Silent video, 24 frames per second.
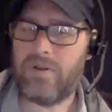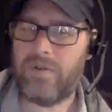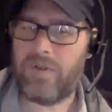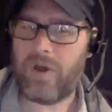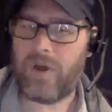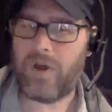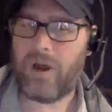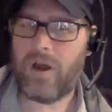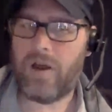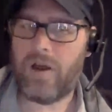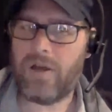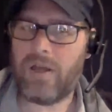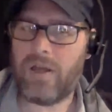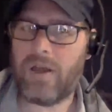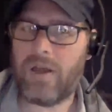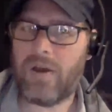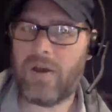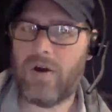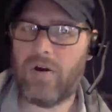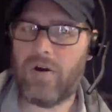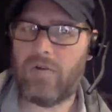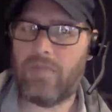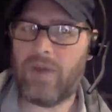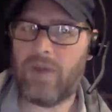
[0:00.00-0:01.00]
the
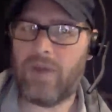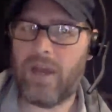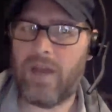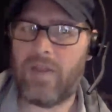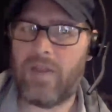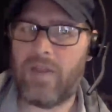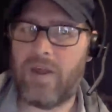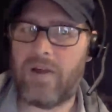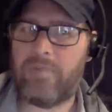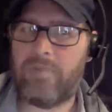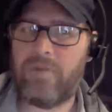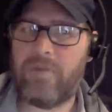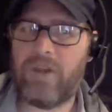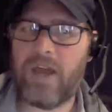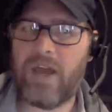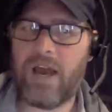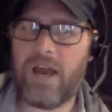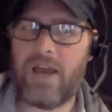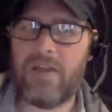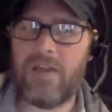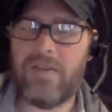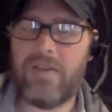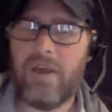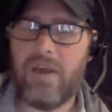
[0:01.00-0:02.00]
honeycomb and then
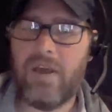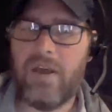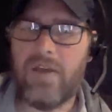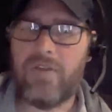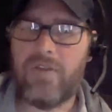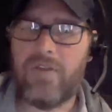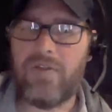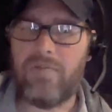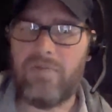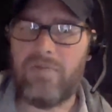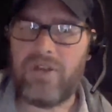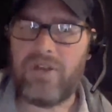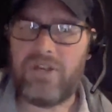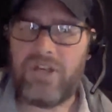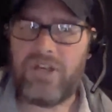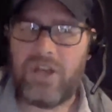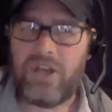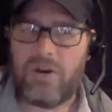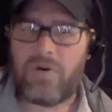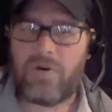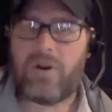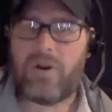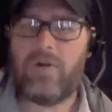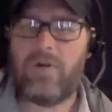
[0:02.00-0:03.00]
applied the
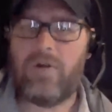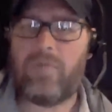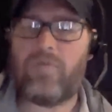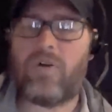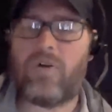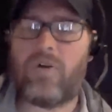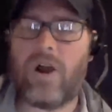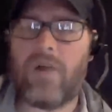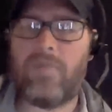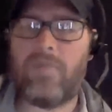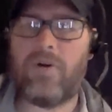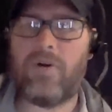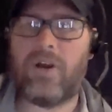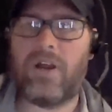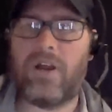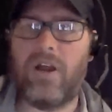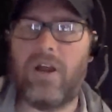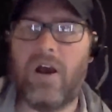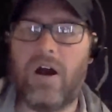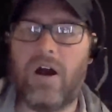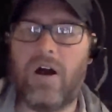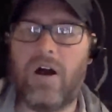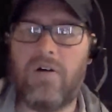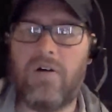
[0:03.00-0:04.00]
material property
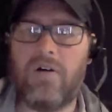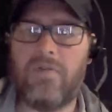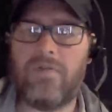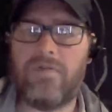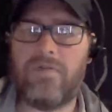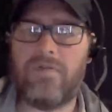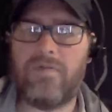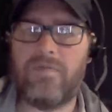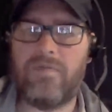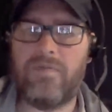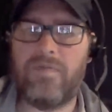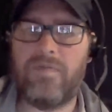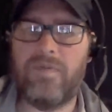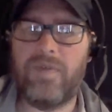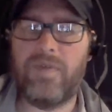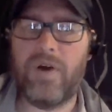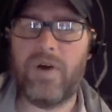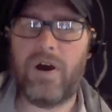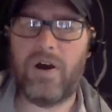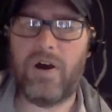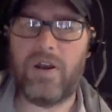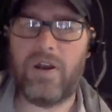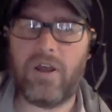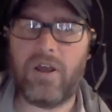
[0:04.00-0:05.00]
of the
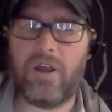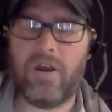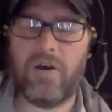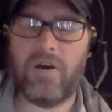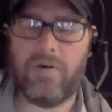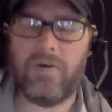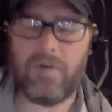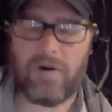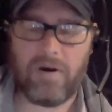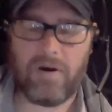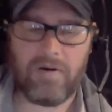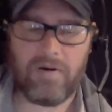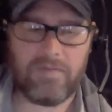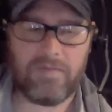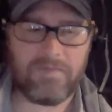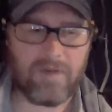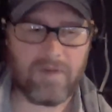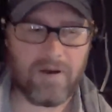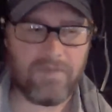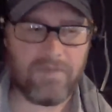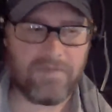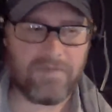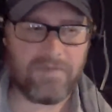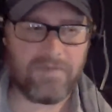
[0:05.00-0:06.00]
honeycomb
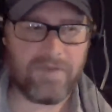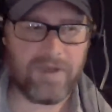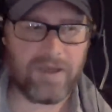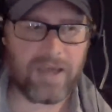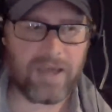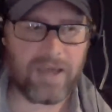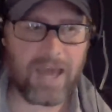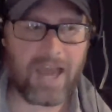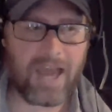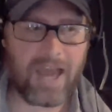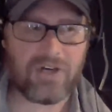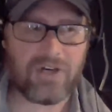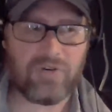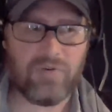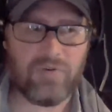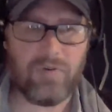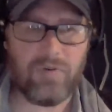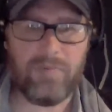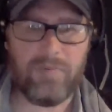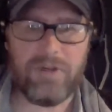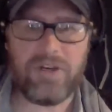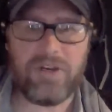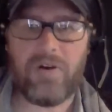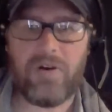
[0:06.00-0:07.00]
of the actual
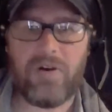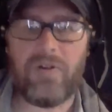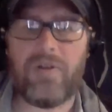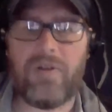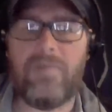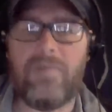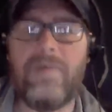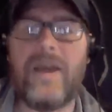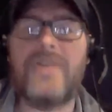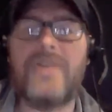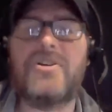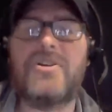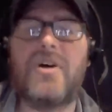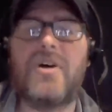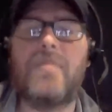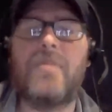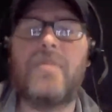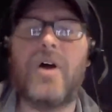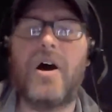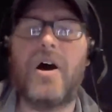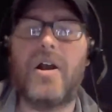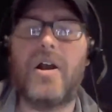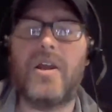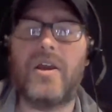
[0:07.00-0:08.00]
material that makes up
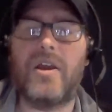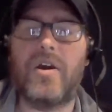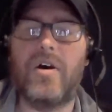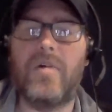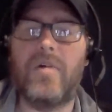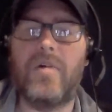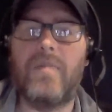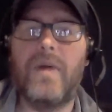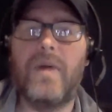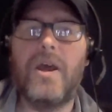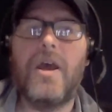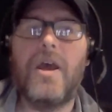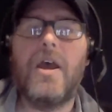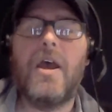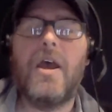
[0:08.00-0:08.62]
the honeycomb